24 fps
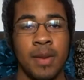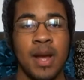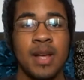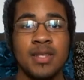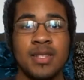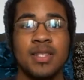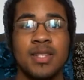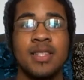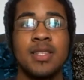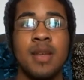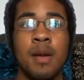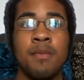
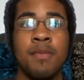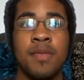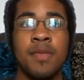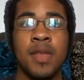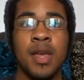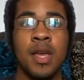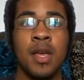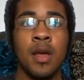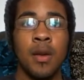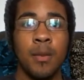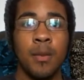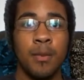
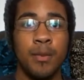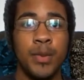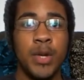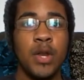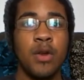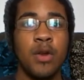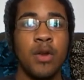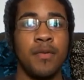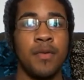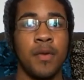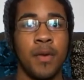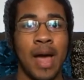something
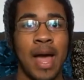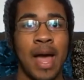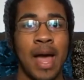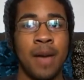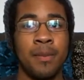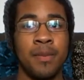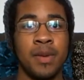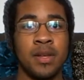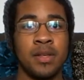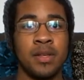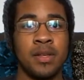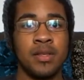beautiful
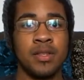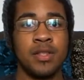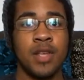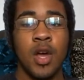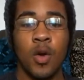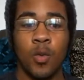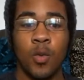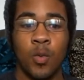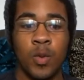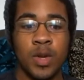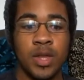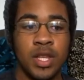happens
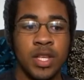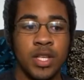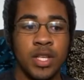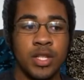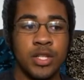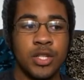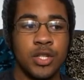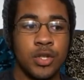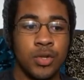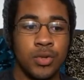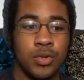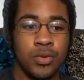when
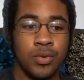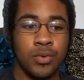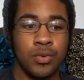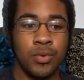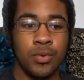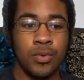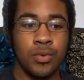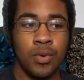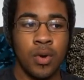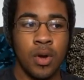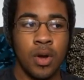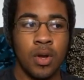these
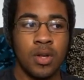two